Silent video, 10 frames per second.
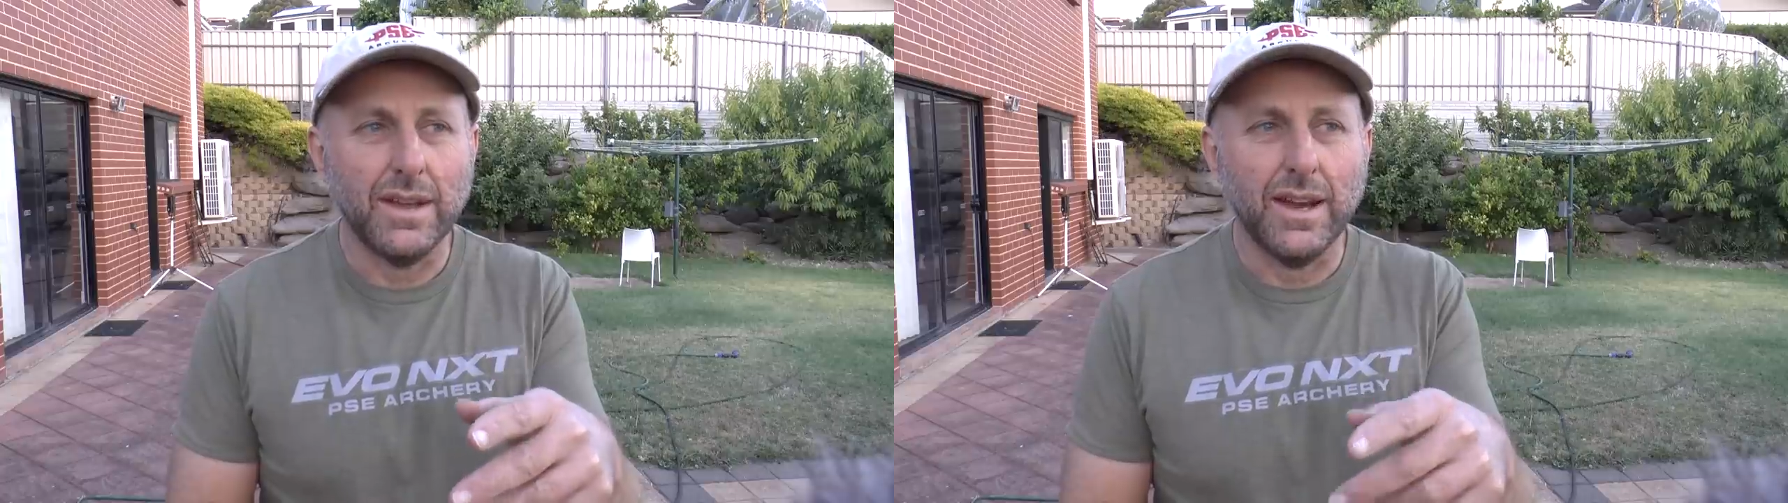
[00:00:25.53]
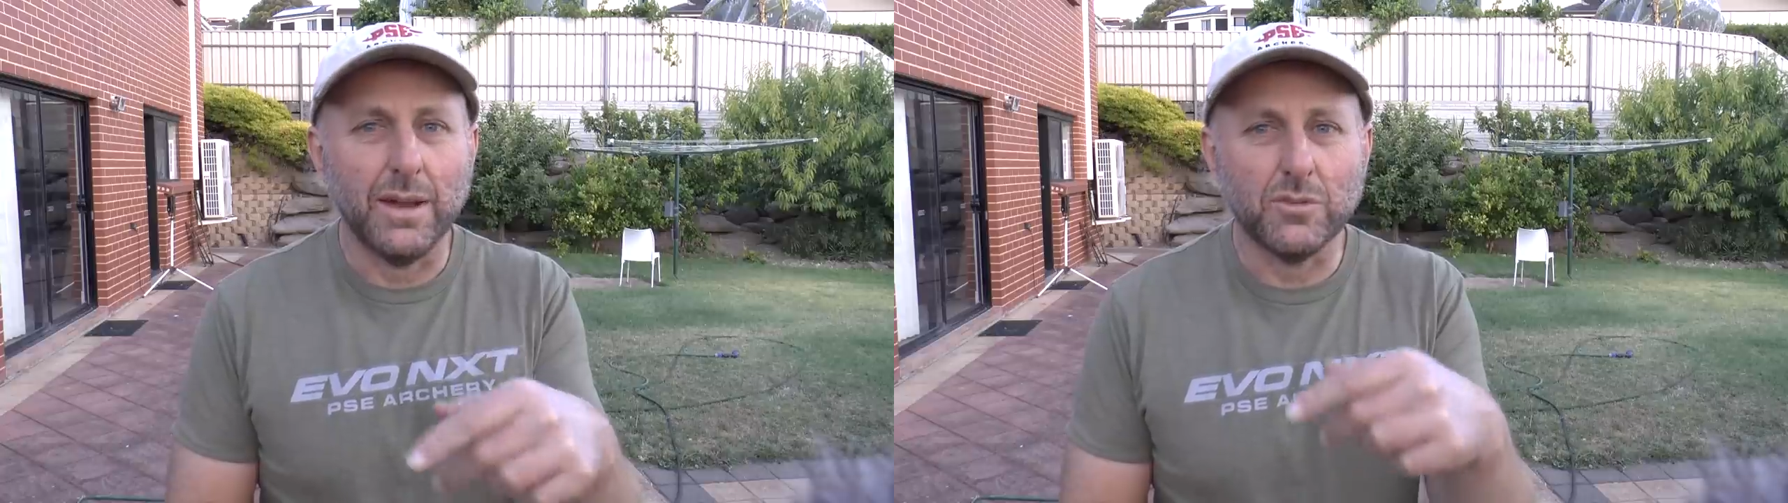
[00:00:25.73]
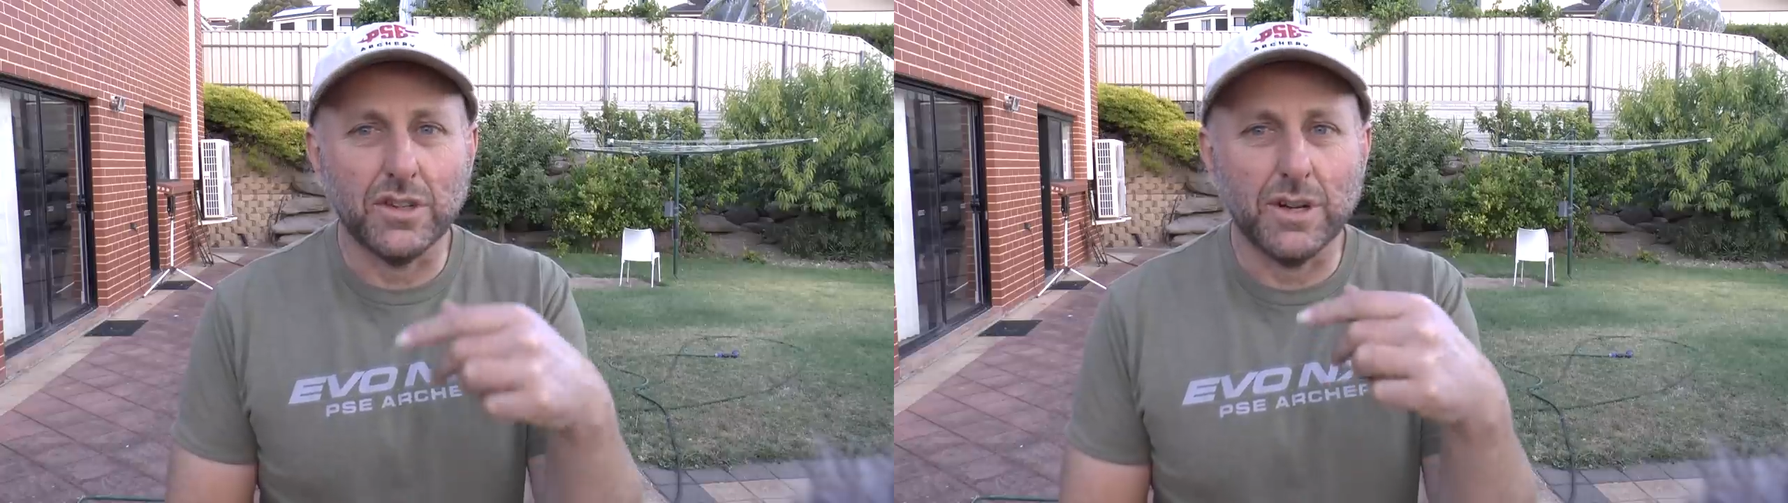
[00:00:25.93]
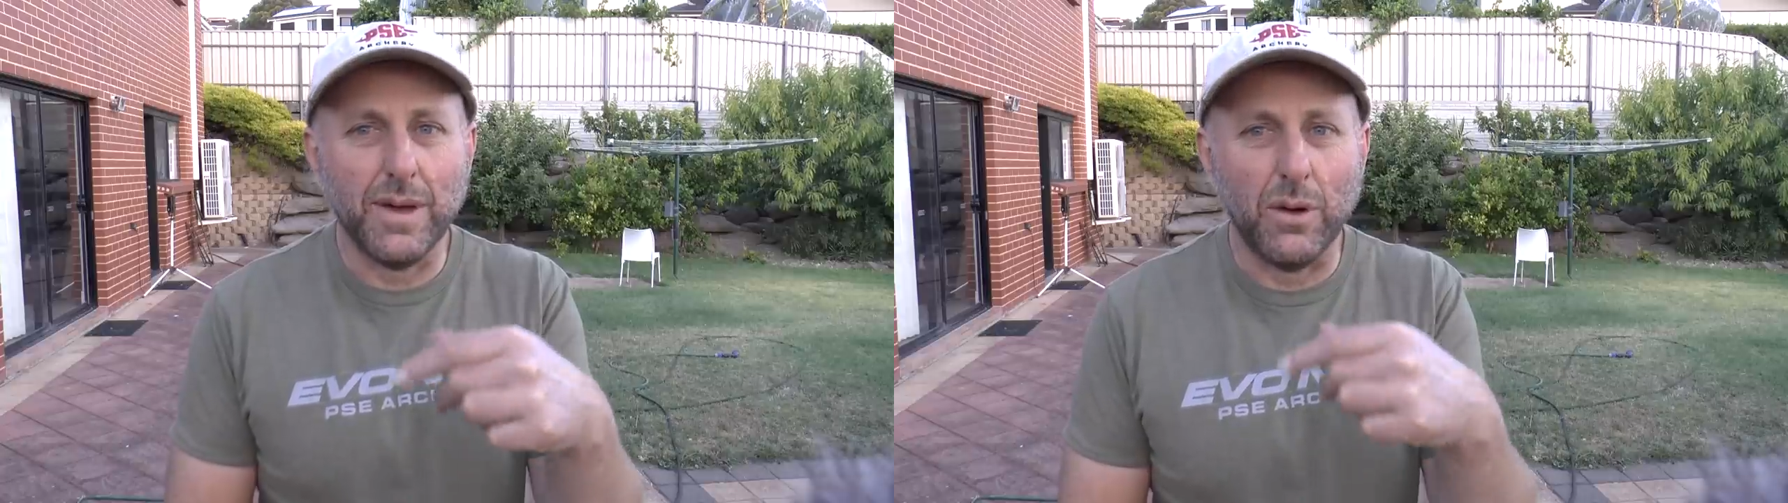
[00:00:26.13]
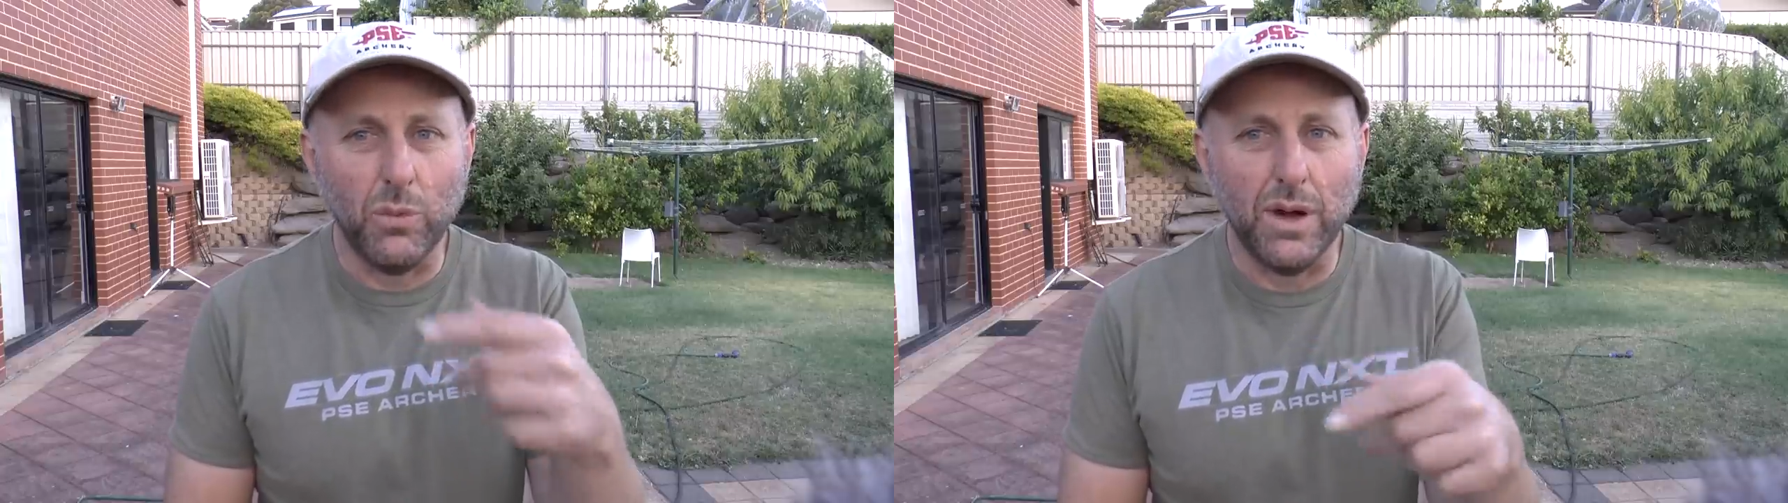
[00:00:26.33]
and I'm talking
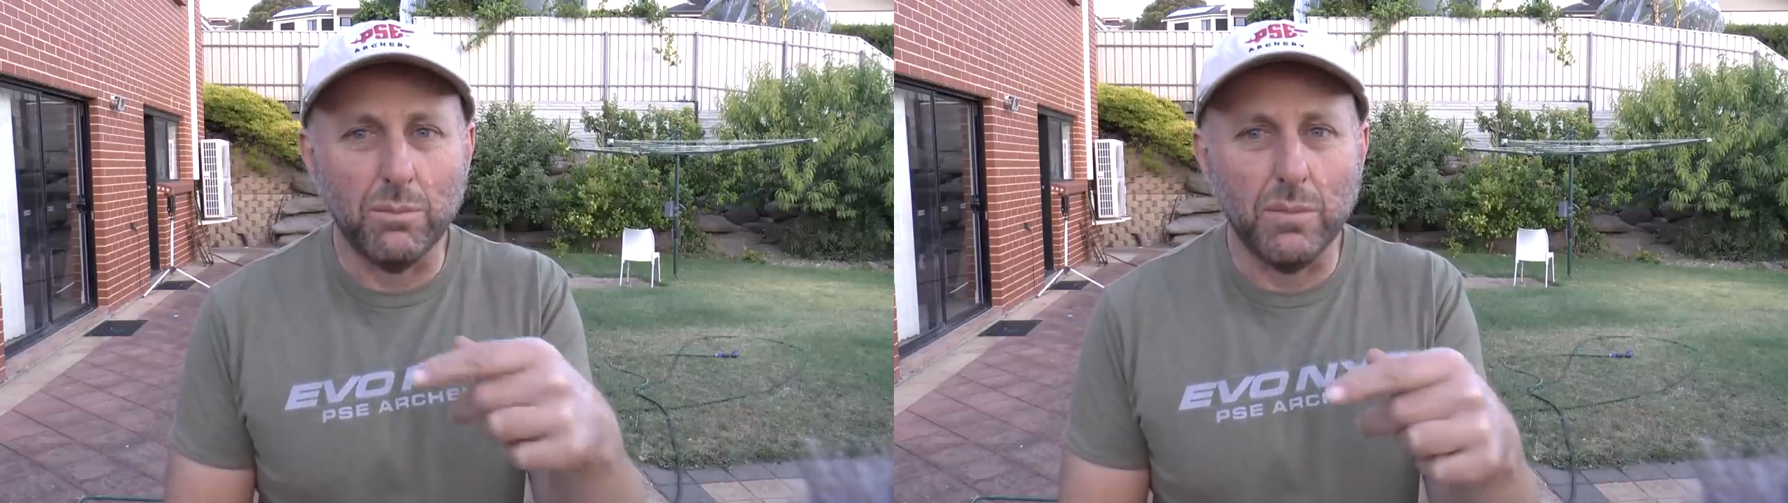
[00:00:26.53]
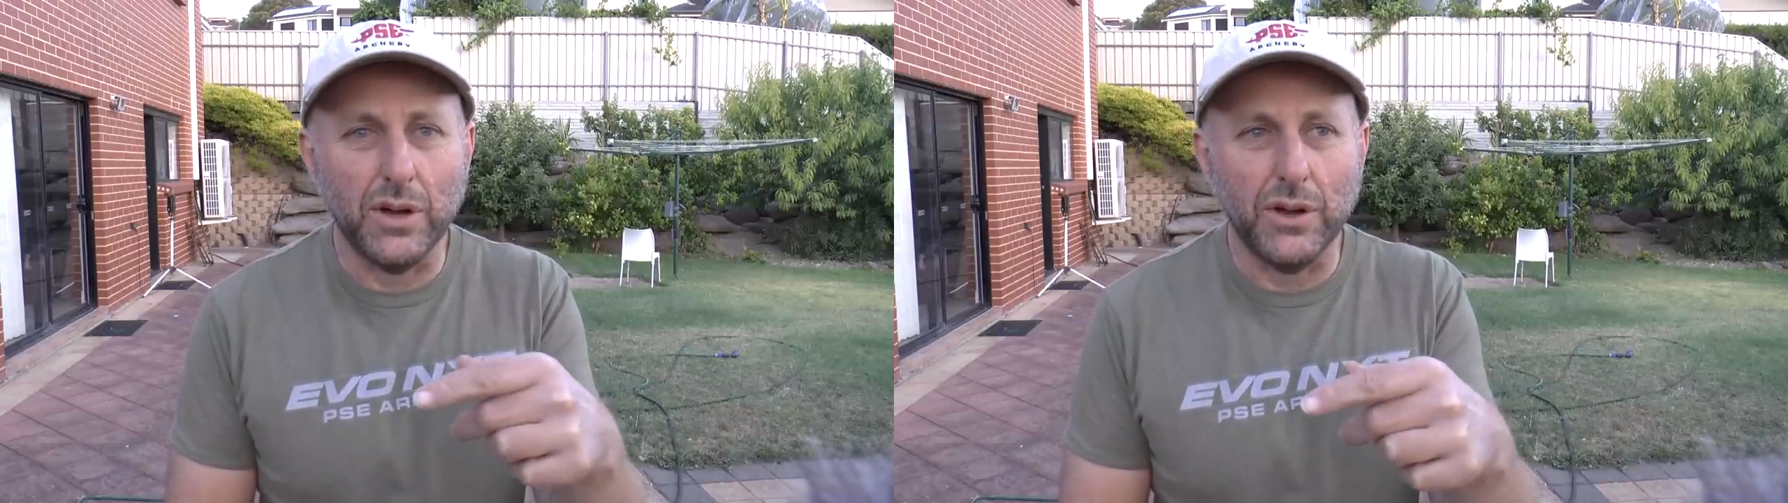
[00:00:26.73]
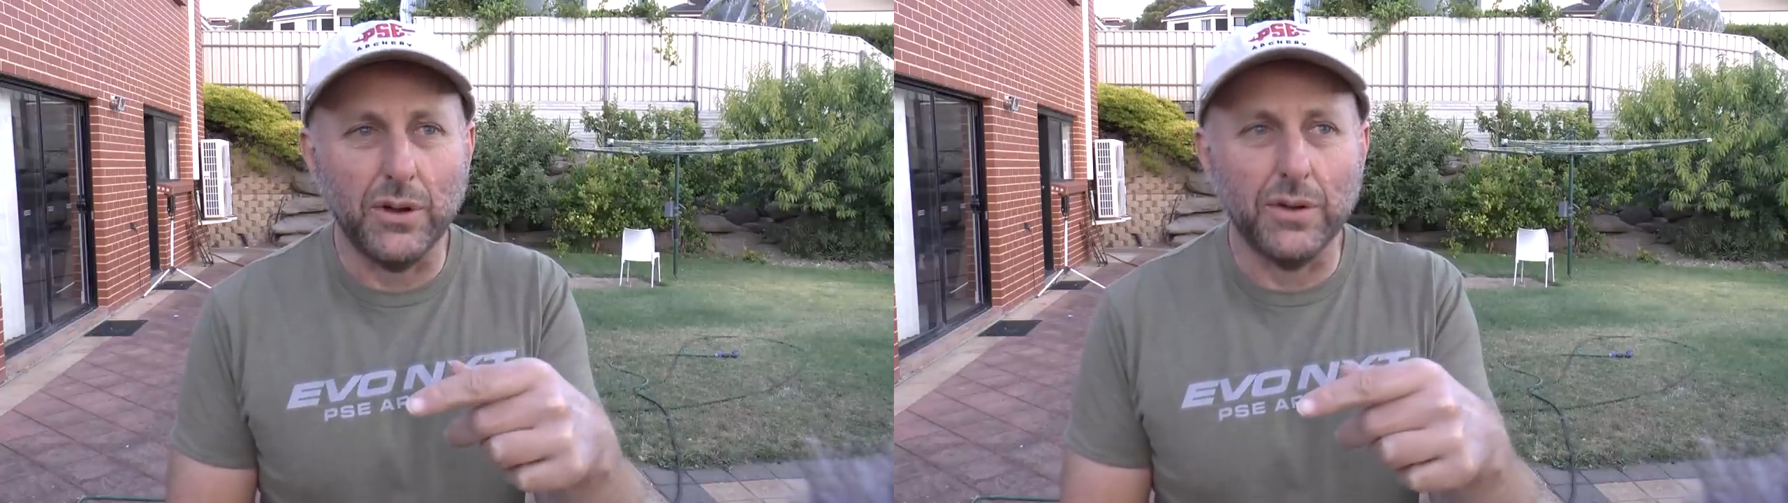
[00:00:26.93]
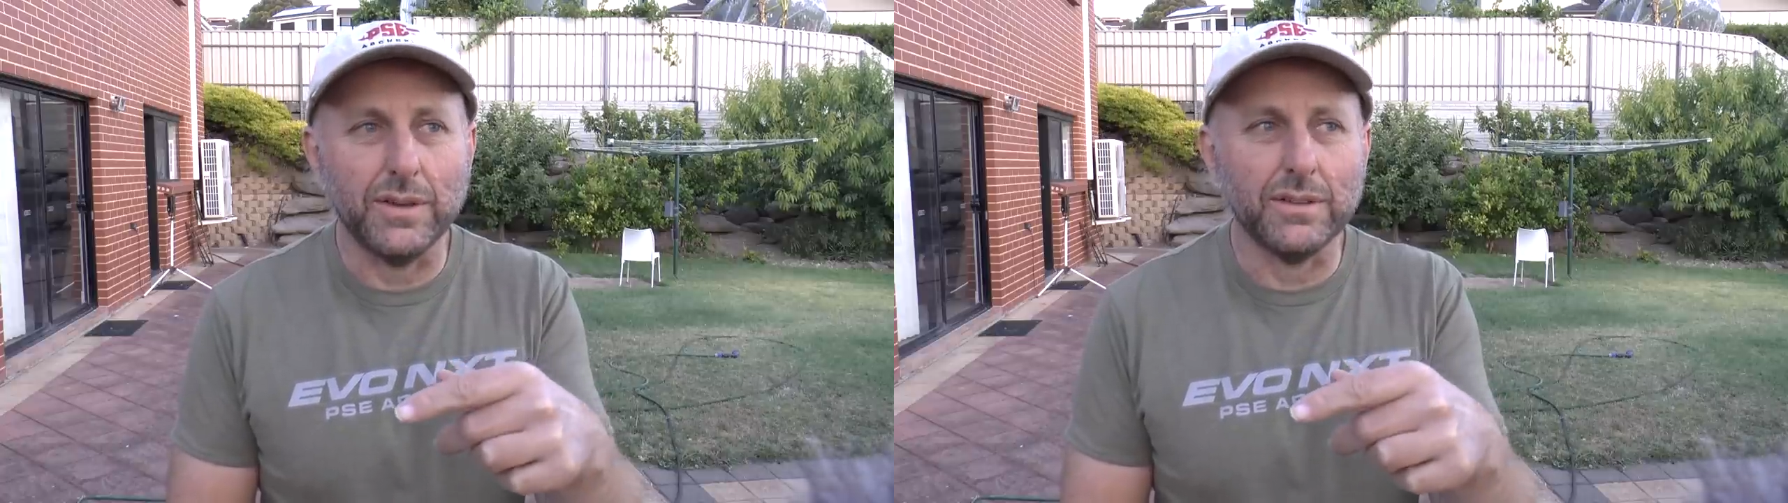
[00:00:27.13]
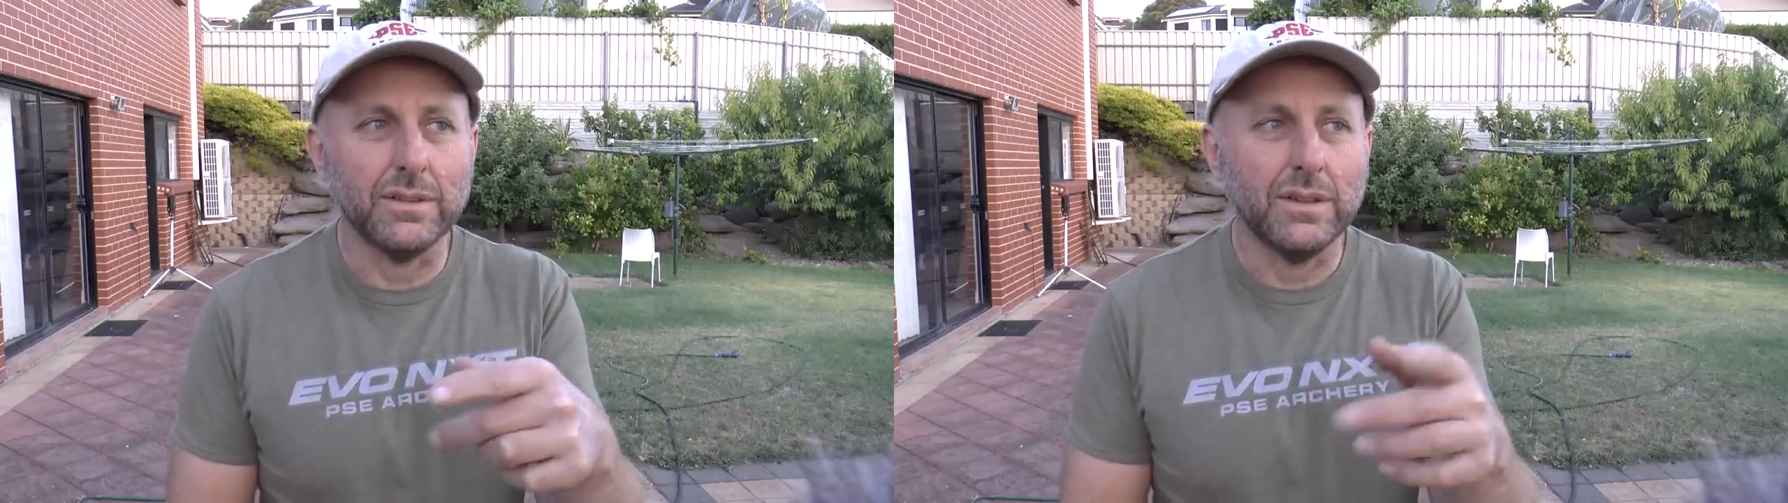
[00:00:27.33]
about one bow
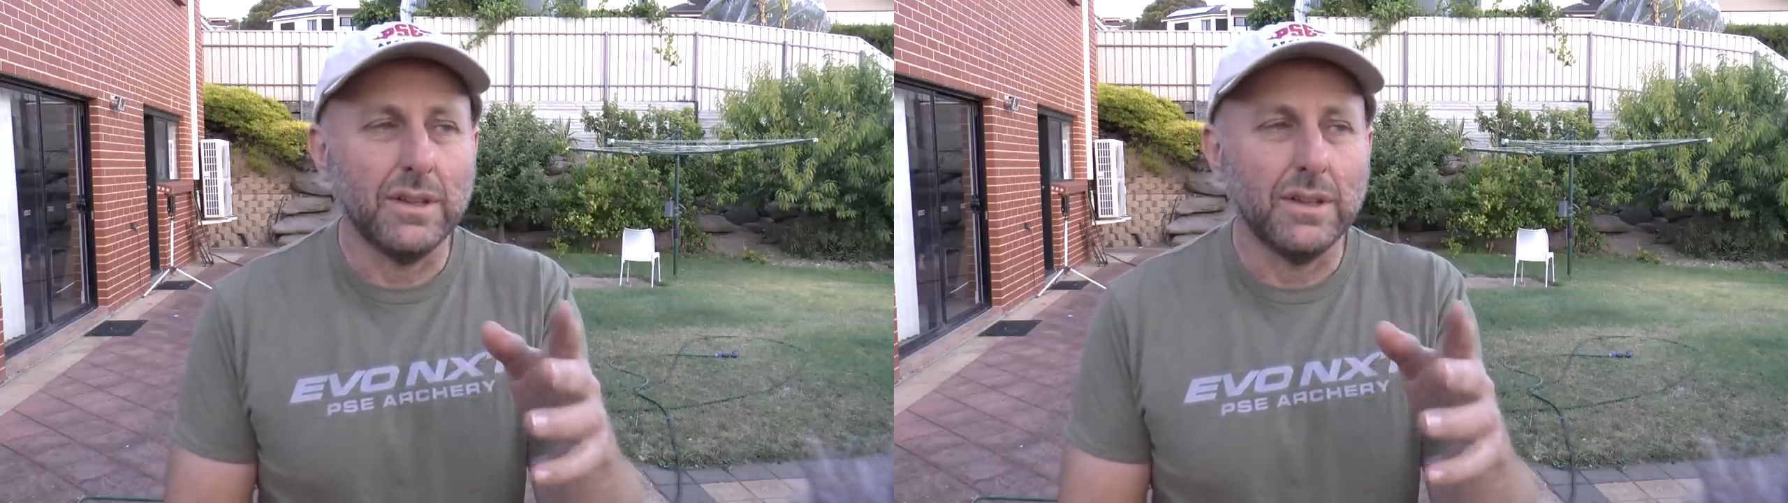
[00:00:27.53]
and